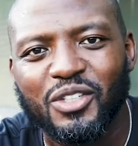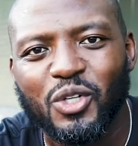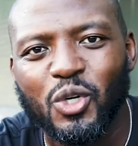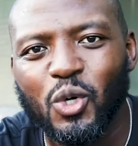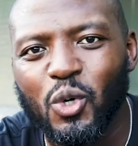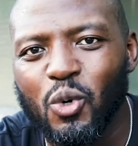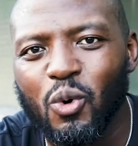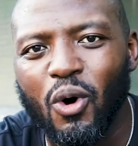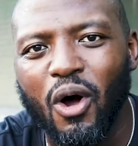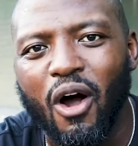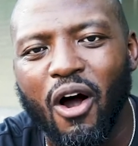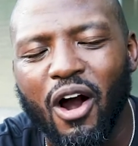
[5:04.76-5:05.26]

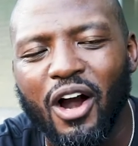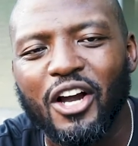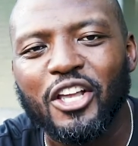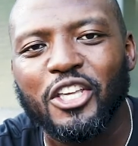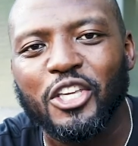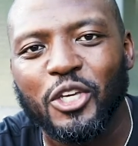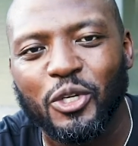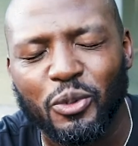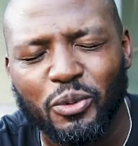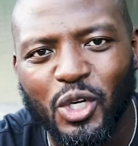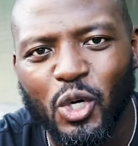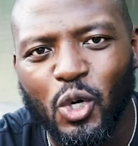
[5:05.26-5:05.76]
Who are
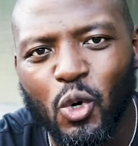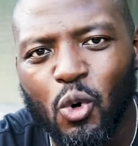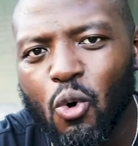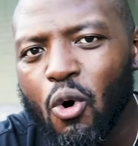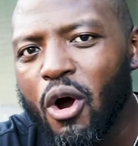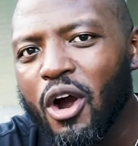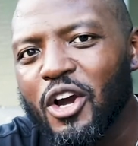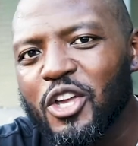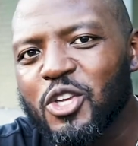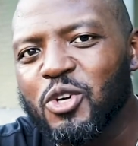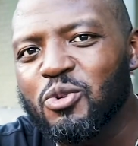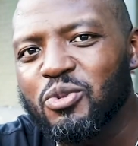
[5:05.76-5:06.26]
you? Who
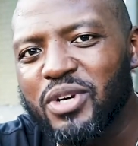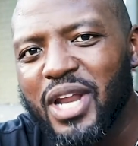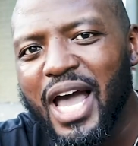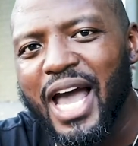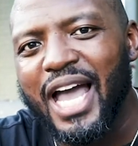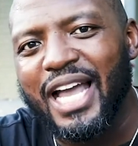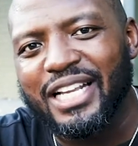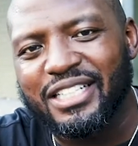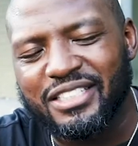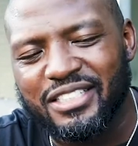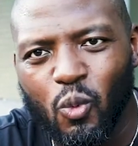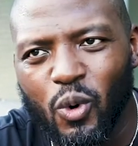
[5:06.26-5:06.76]
are you
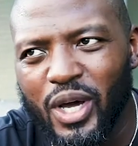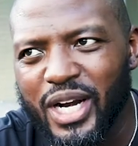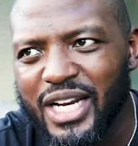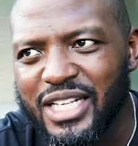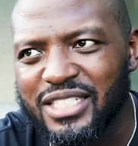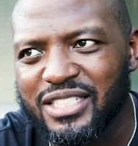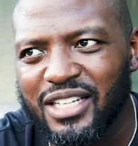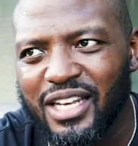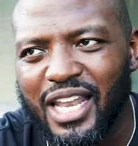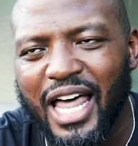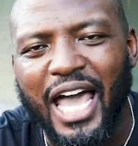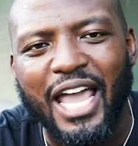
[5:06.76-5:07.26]
not? What
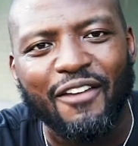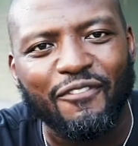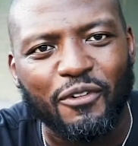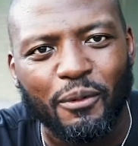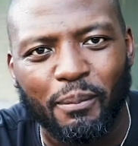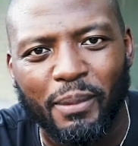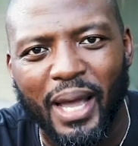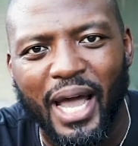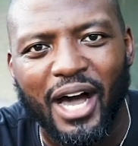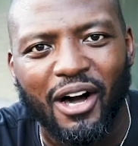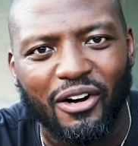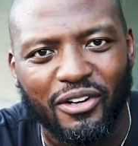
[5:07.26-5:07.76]
is life
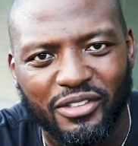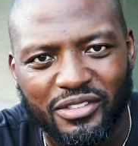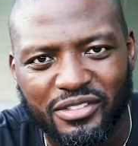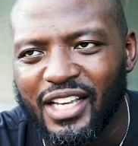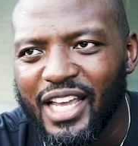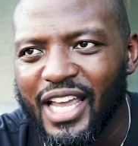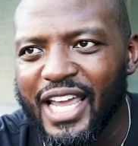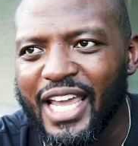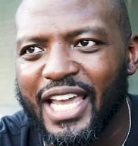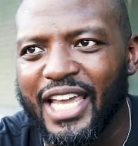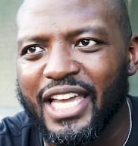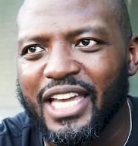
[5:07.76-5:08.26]
about?
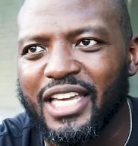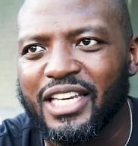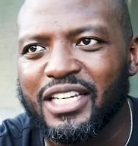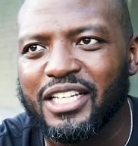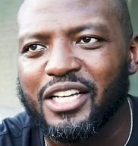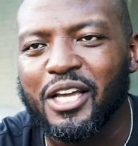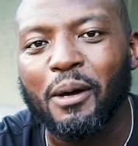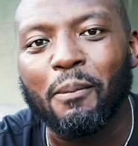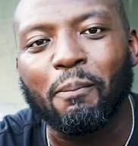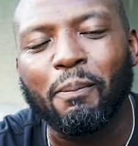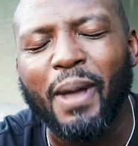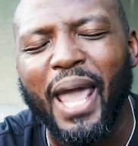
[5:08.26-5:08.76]
And
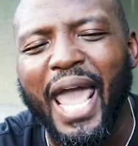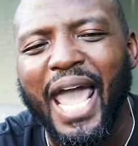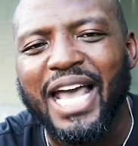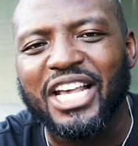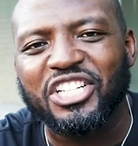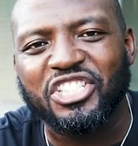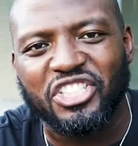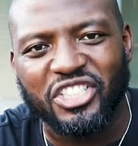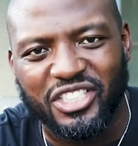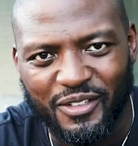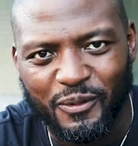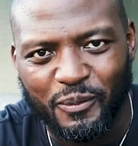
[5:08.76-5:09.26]

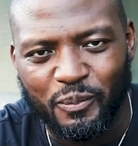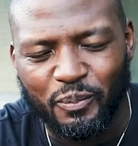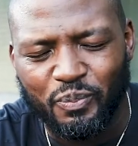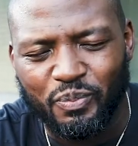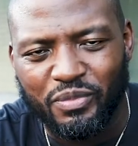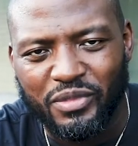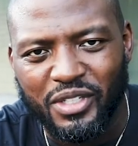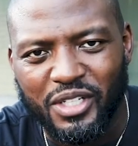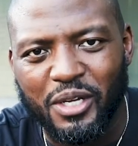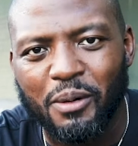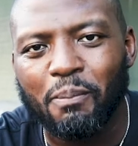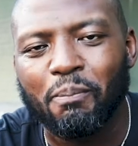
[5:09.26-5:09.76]
compassion.
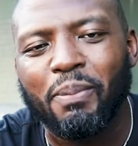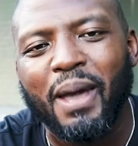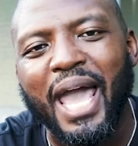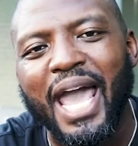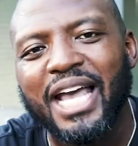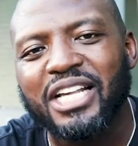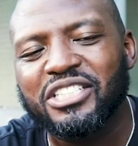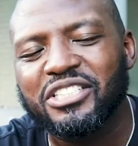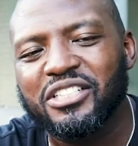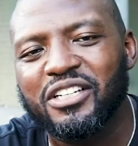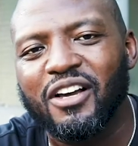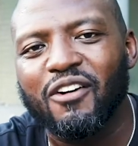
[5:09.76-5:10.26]

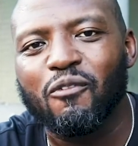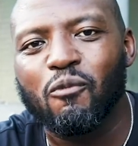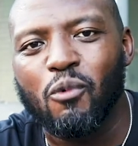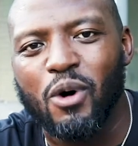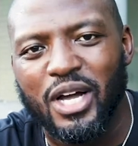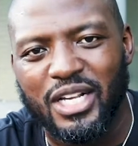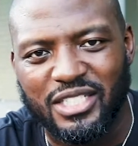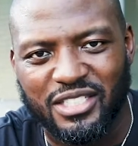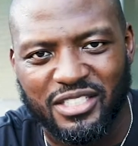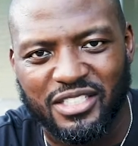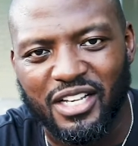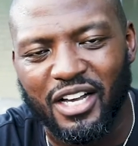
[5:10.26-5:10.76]
Compassion of
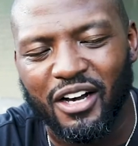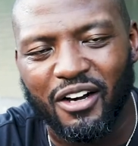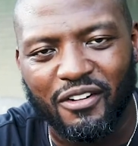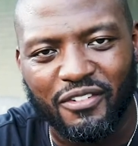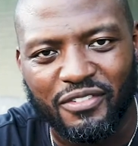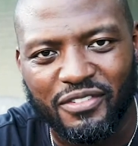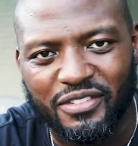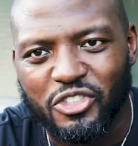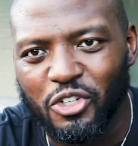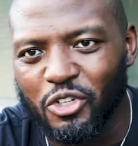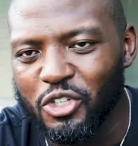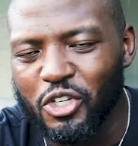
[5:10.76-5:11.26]

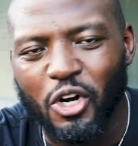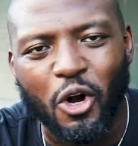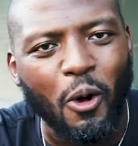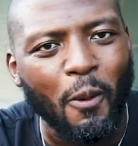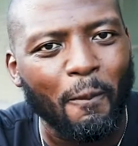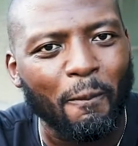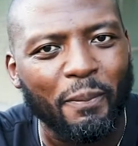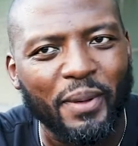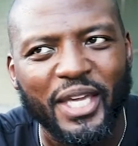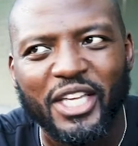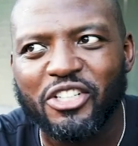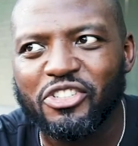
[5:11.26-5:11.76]
oneself. So you don't
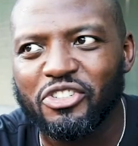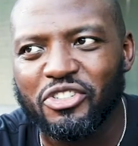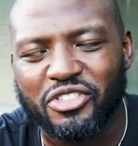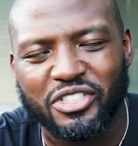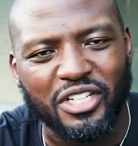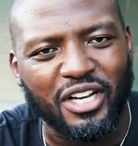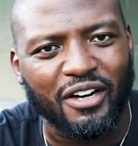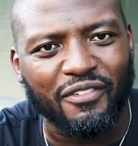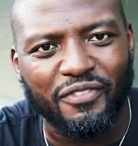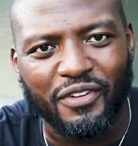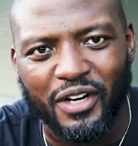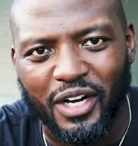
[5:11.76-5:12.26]
beat
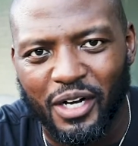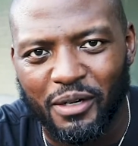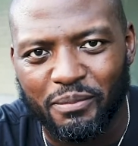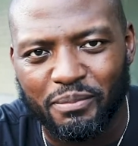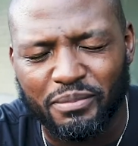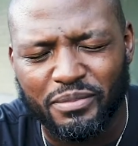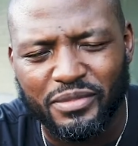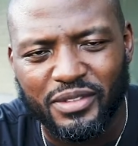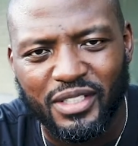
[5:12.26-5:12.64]
yourself up.